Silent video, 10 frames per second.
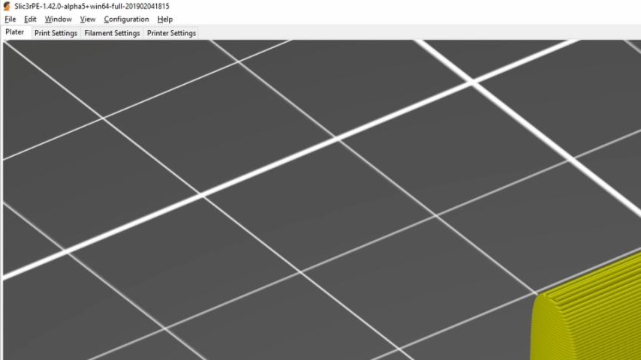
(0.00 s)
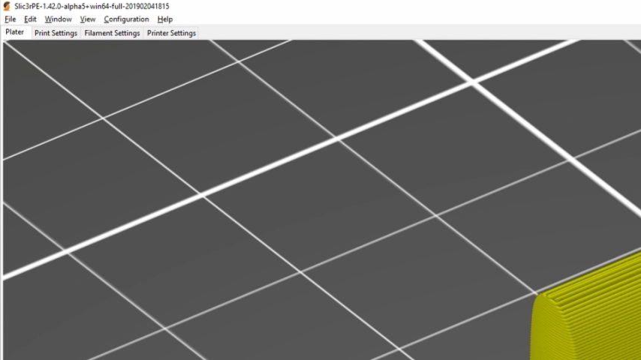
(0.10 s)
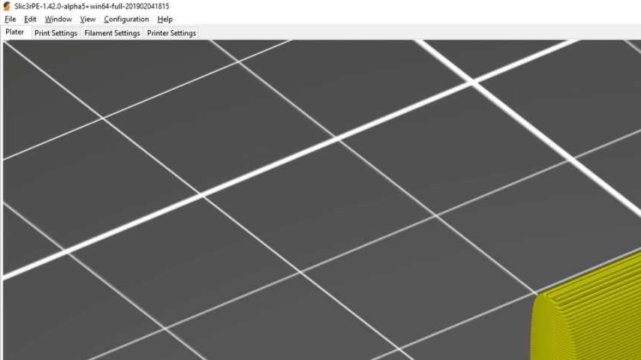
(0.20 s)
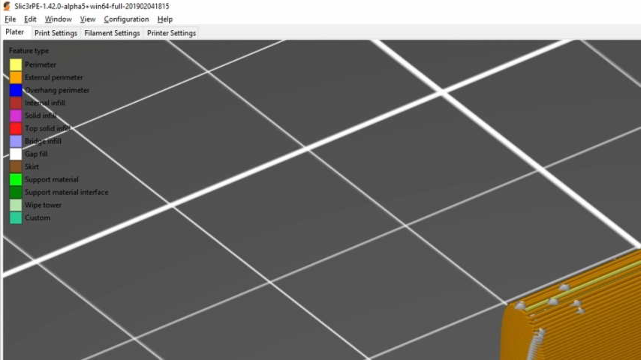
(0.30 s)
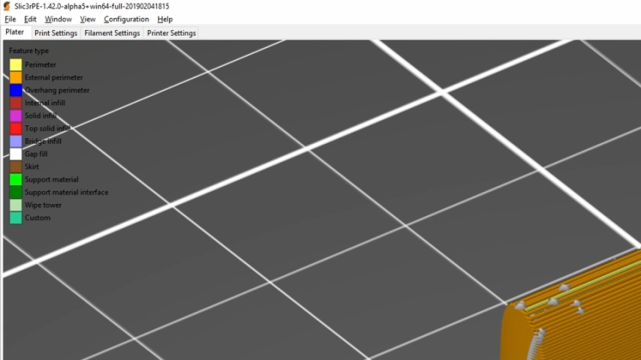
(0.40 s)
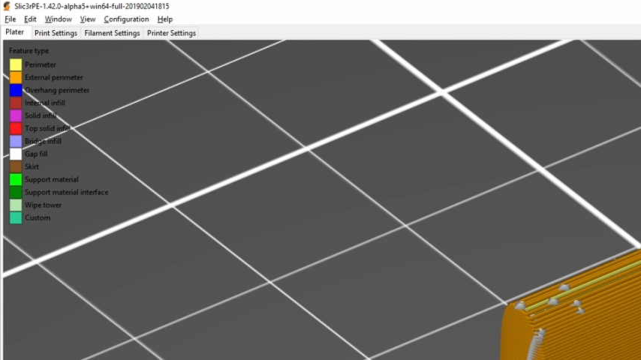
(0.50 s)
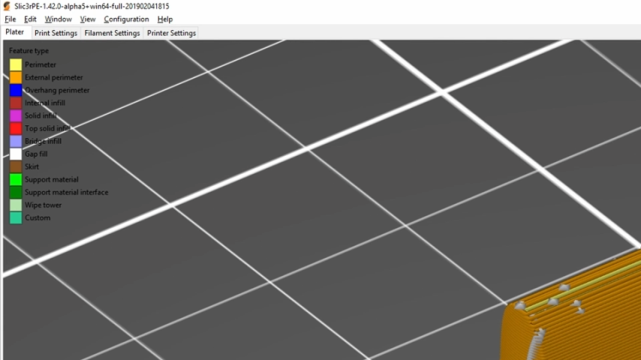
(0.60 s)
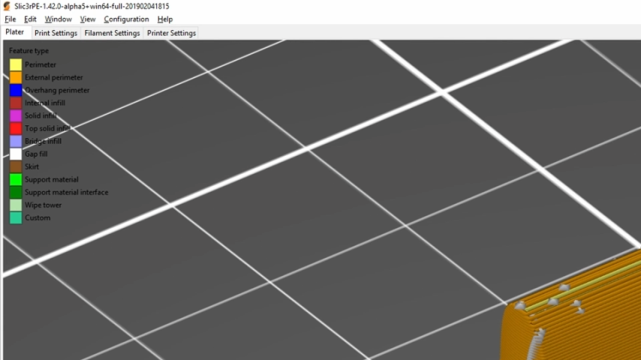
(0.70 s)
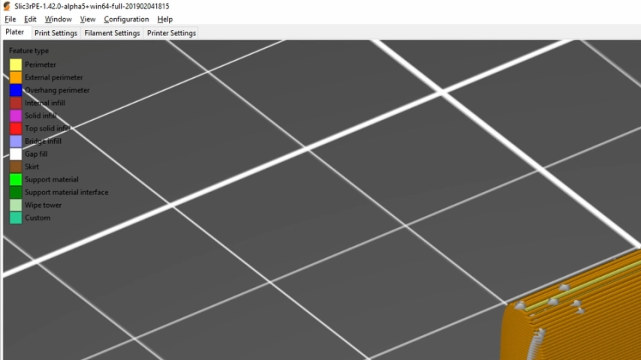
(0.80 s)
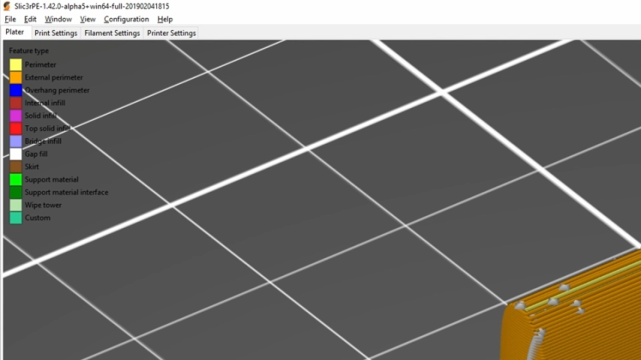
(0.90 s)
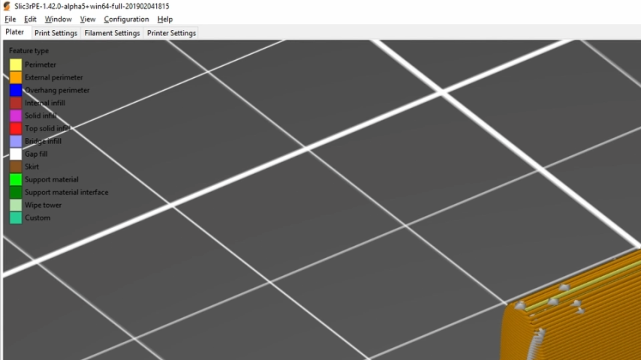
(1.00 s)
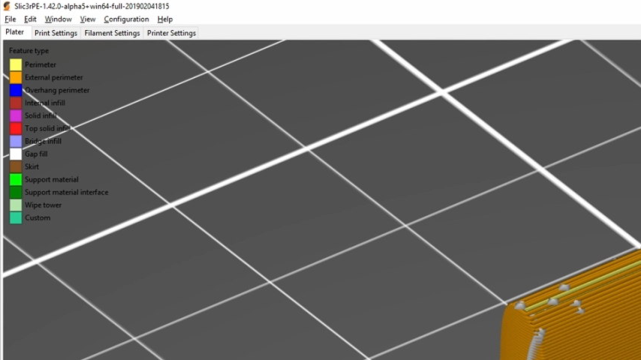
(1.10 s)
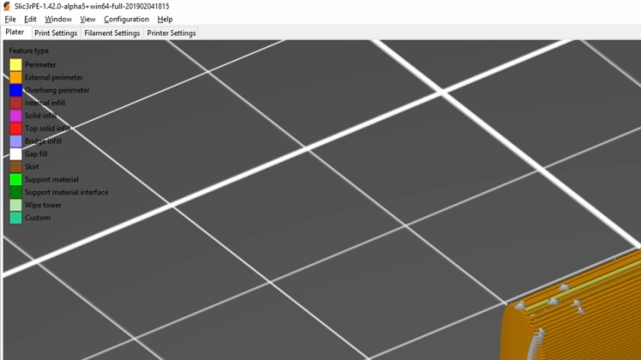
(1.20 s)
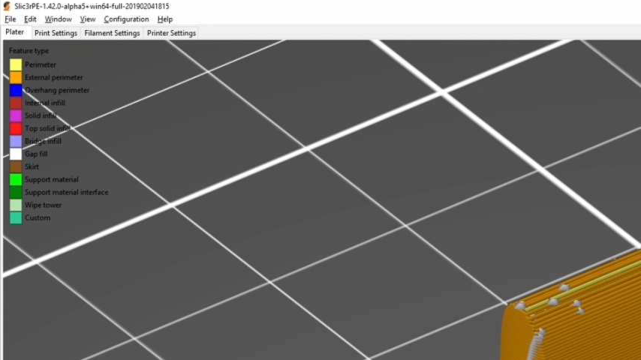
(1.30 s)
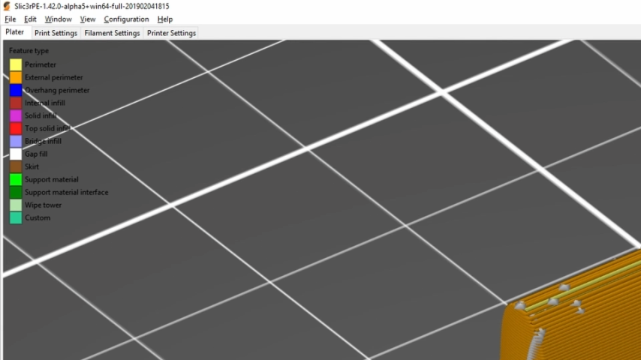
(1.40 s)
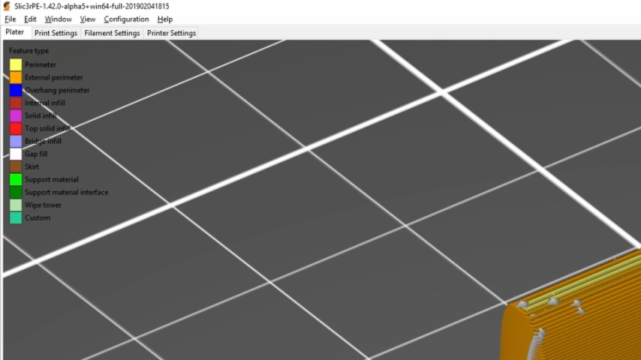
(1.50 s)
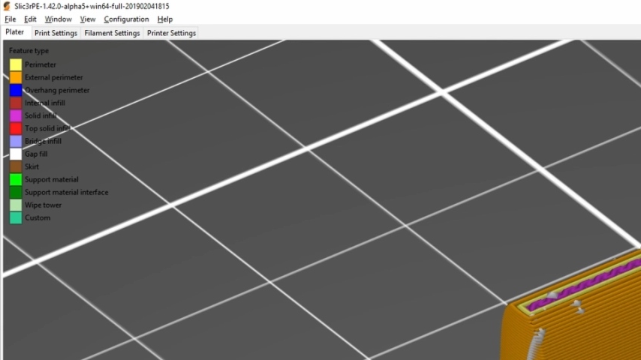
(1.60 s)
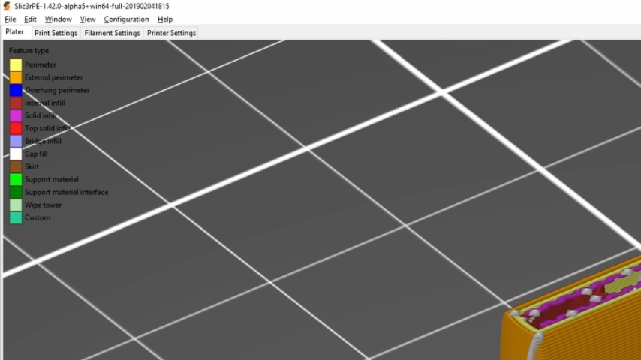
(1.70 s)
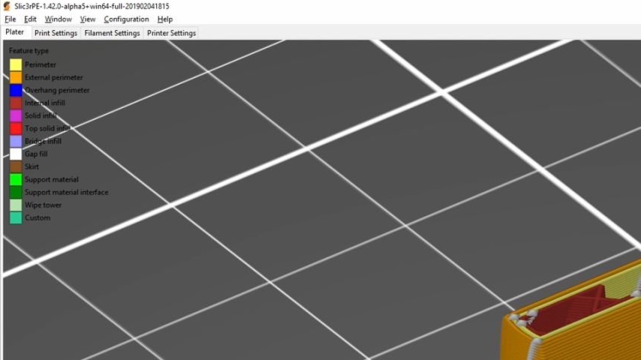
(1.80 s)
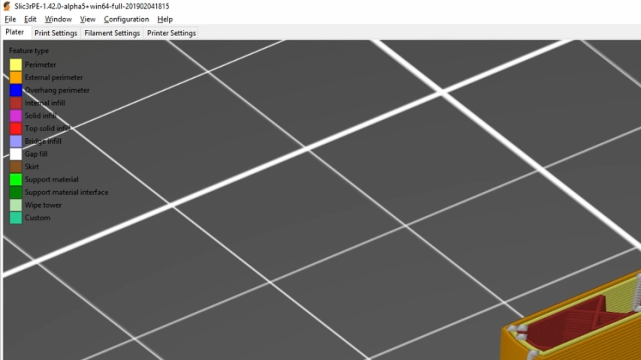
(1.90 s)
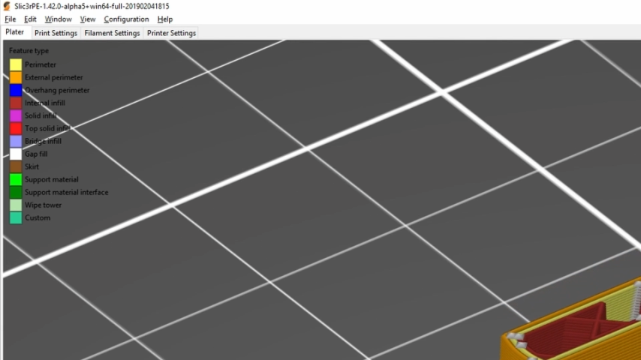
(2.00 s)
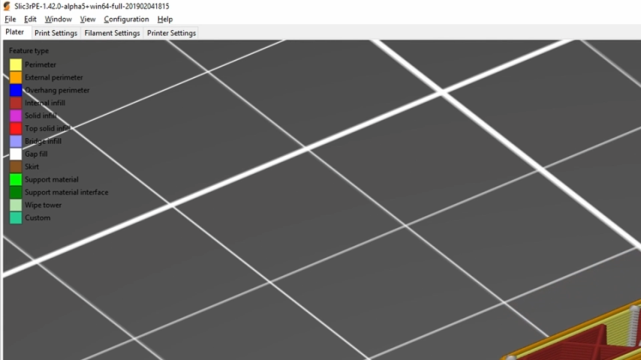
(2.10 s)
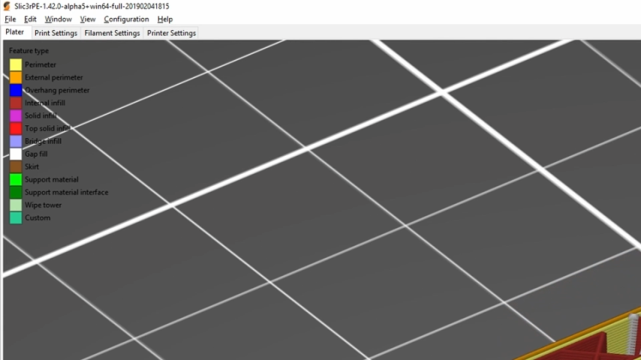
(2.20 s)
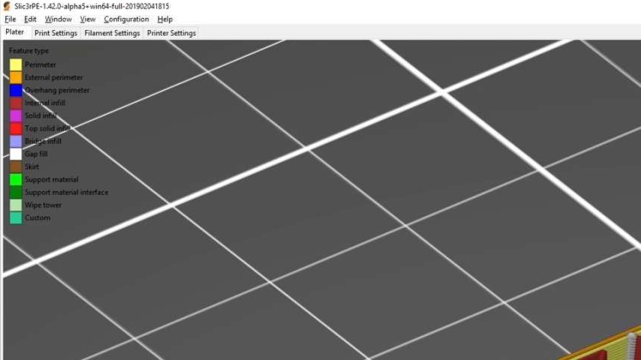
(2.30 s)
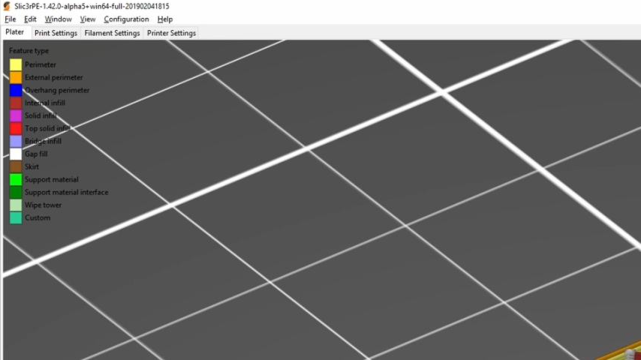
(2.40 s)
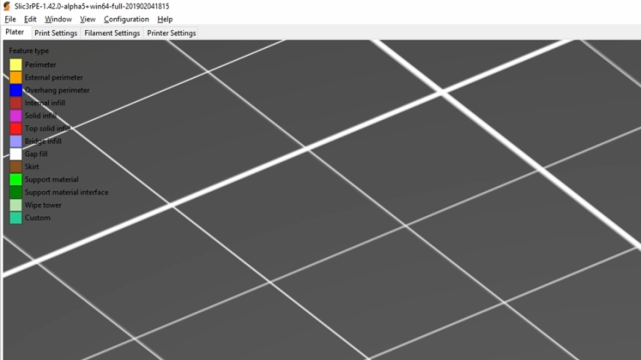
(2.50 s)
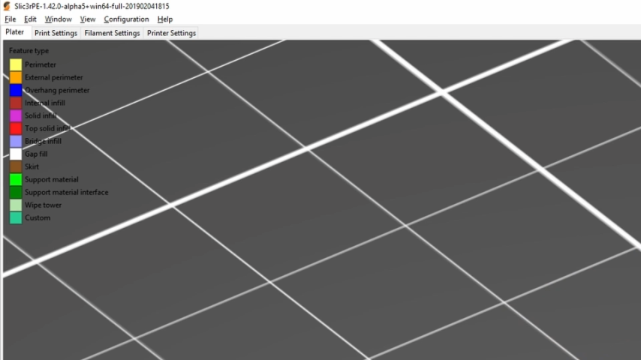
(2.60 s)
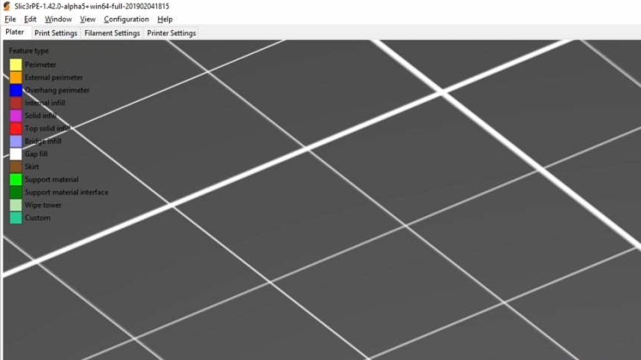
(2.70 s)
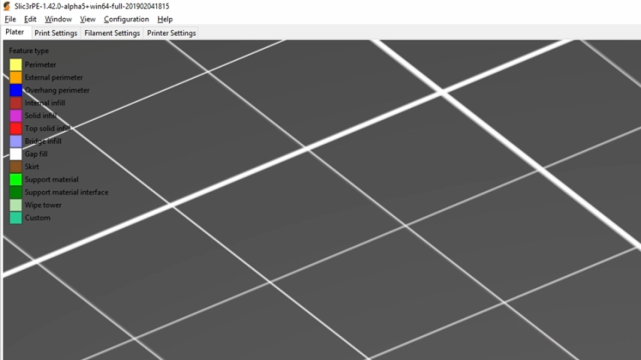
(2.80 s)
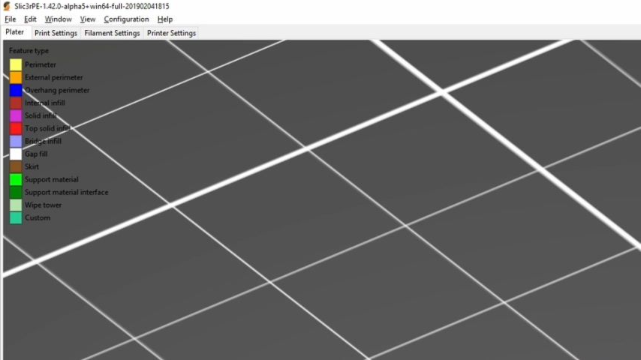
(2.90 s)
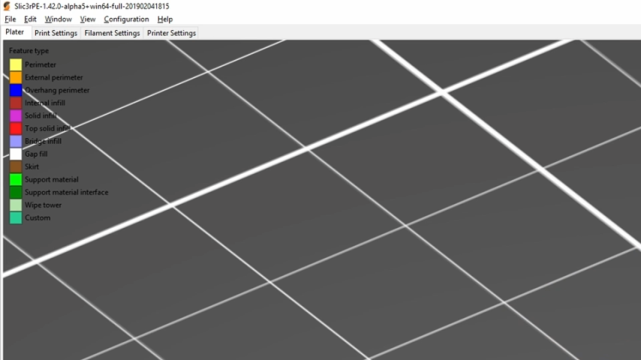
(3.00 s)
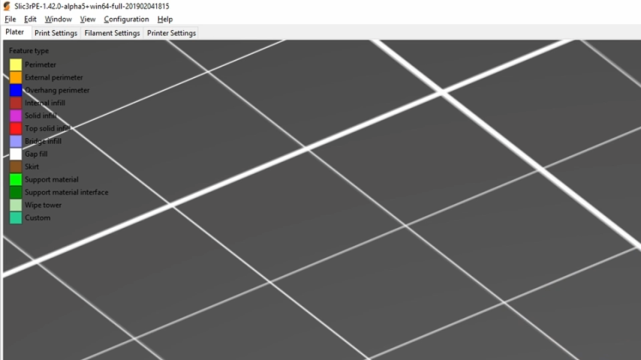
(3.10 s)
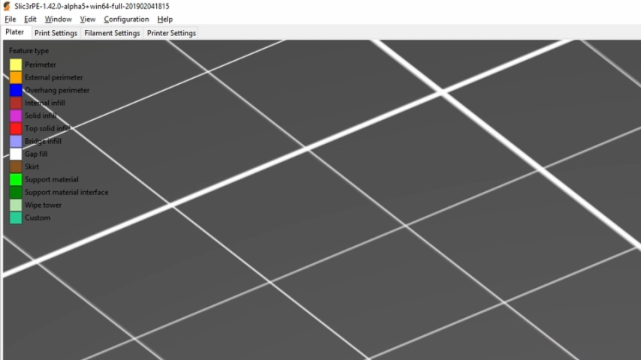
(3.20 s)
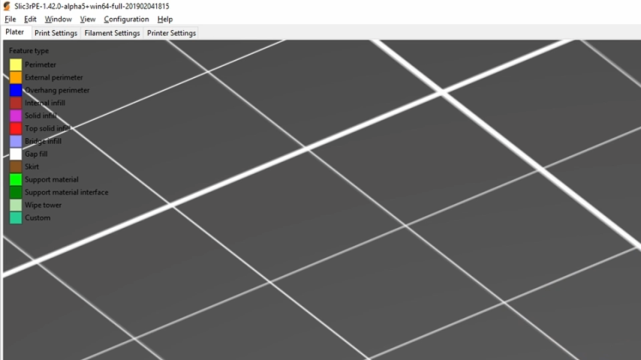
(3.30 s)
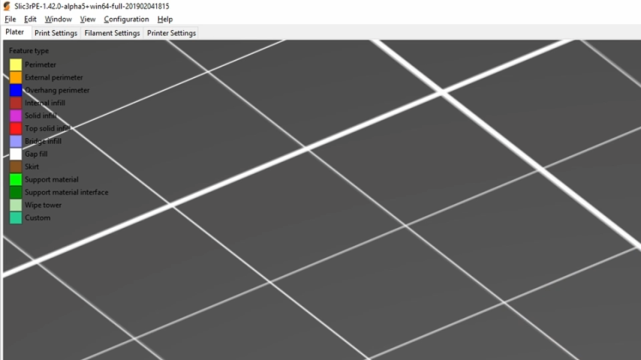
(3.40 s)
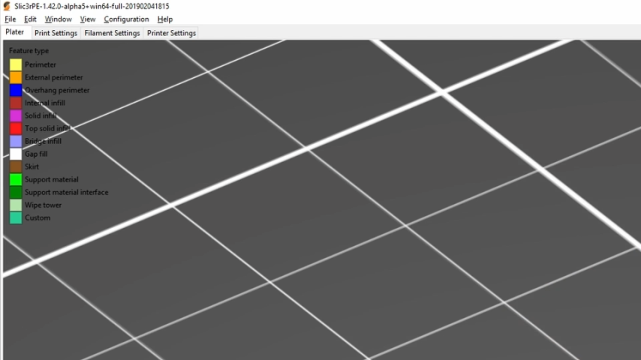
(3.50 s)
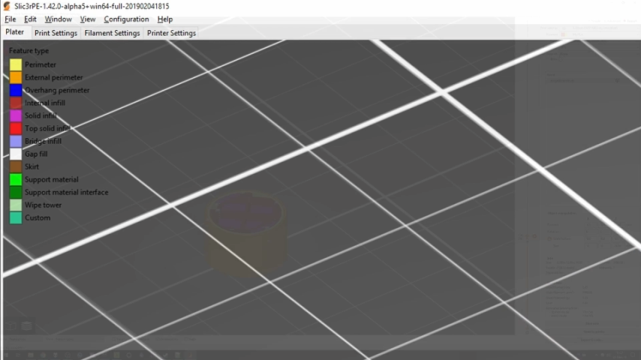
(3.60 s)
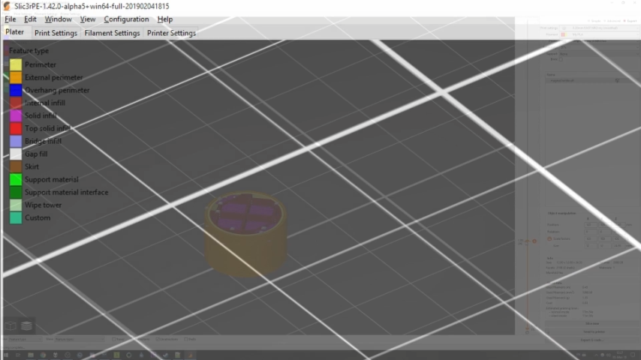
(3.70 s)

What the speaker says: No face is visible, so there are no lips to read.